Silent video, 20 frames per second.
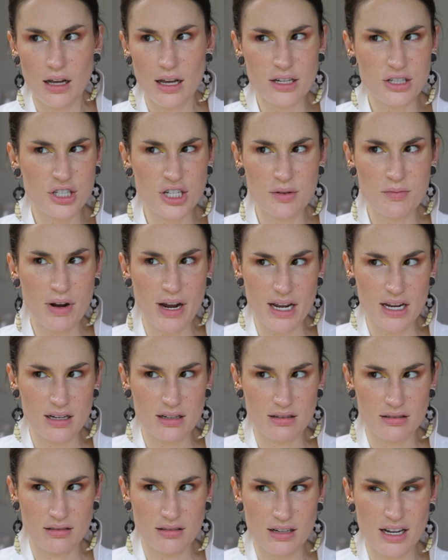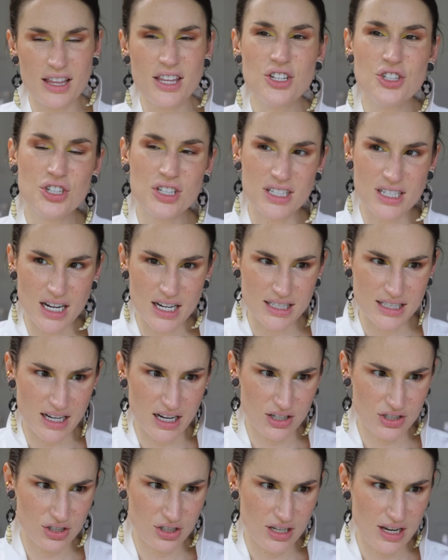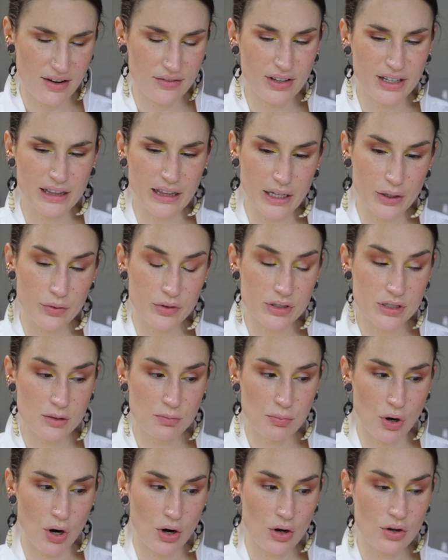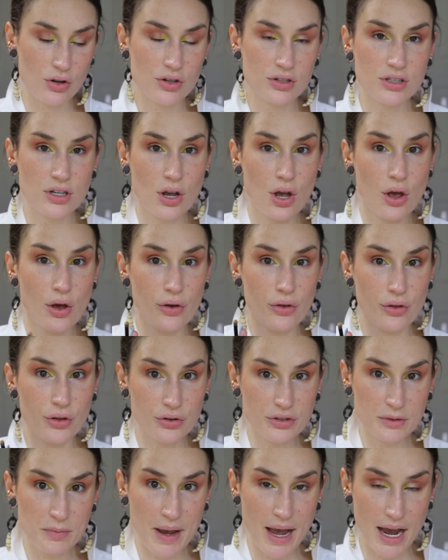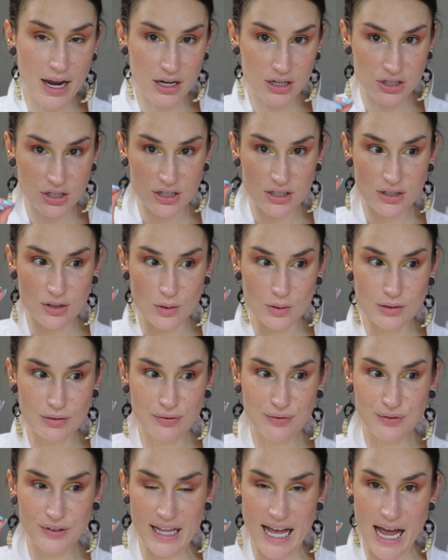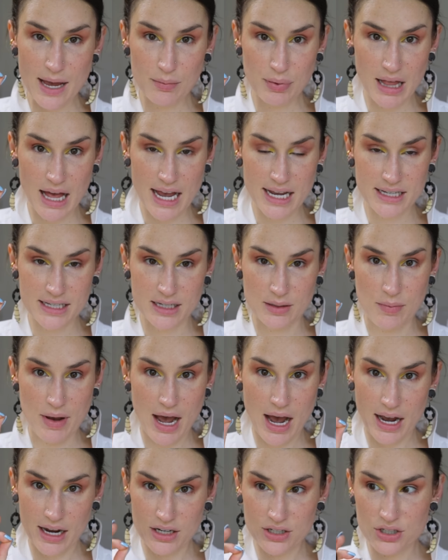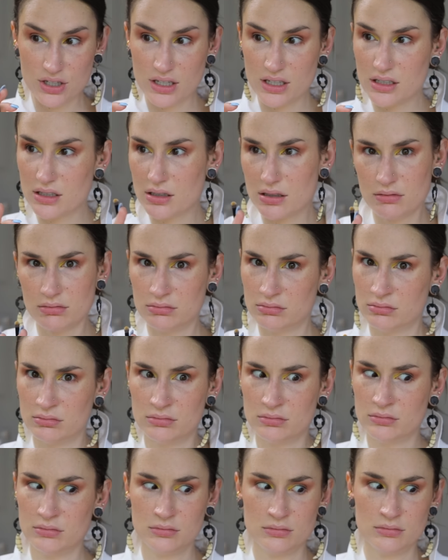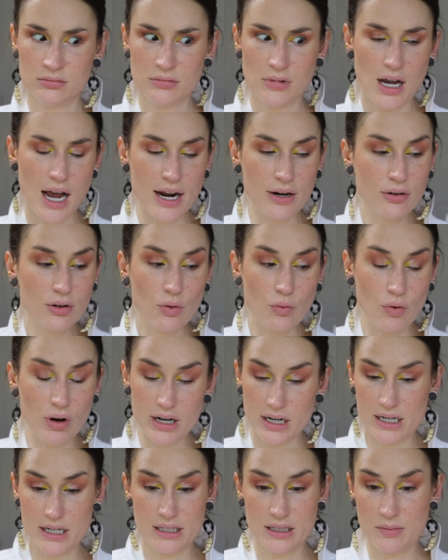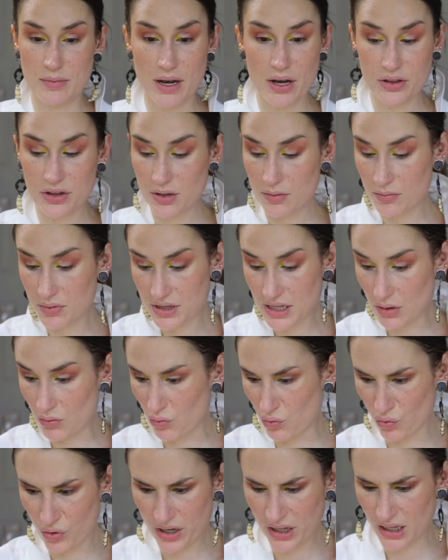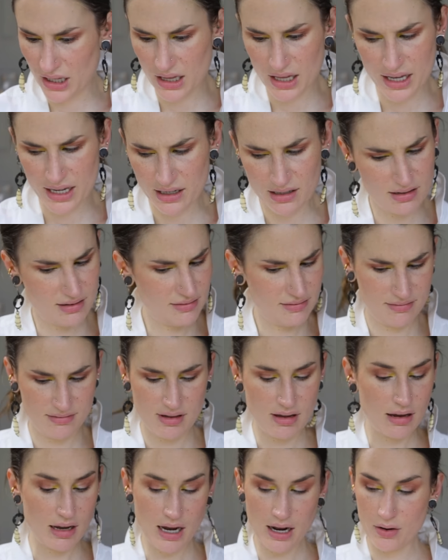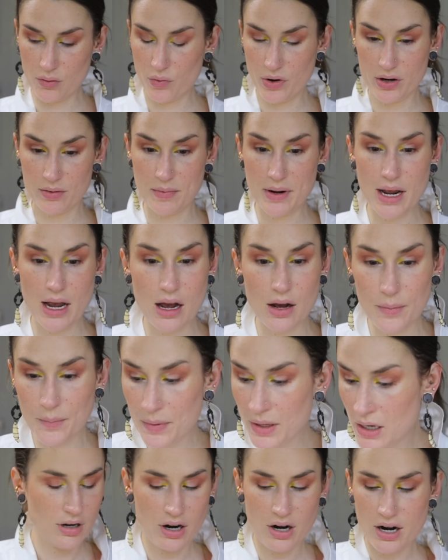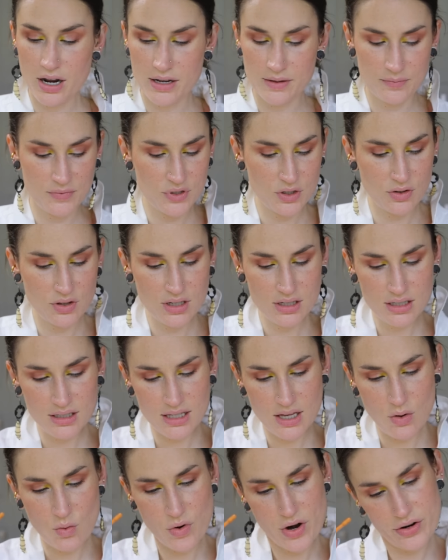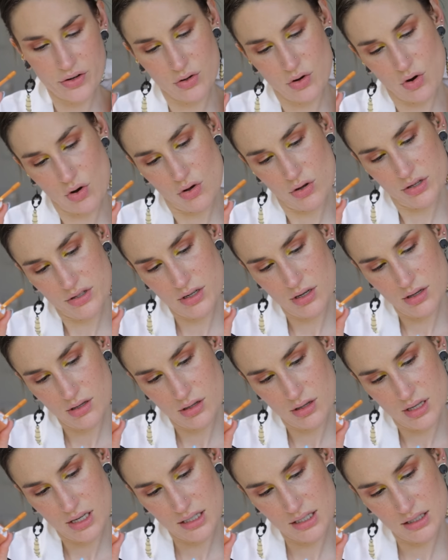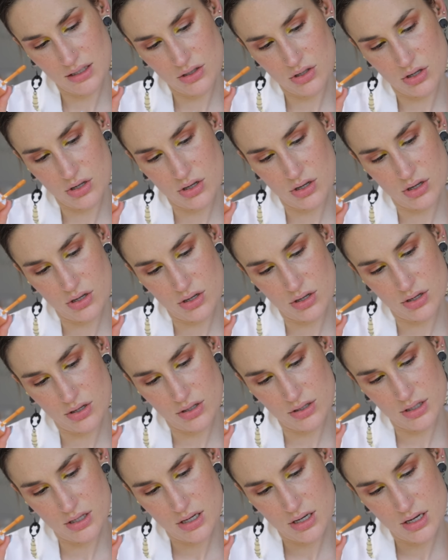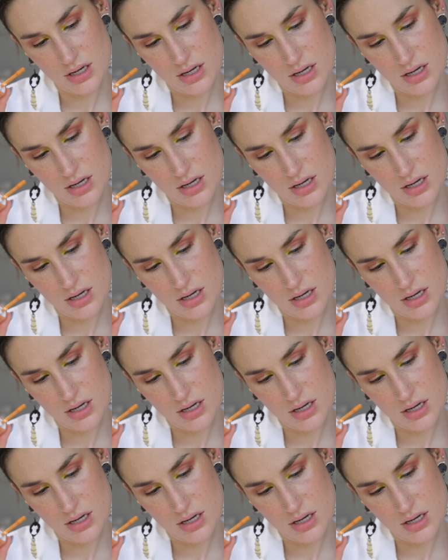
and she might. I think she does actually have like liquid sparkles. Those packages, those flat plastic packages, I don't know what it is about them, but they really like, they kind of weird me out. All right, so this is that weird gold. This is called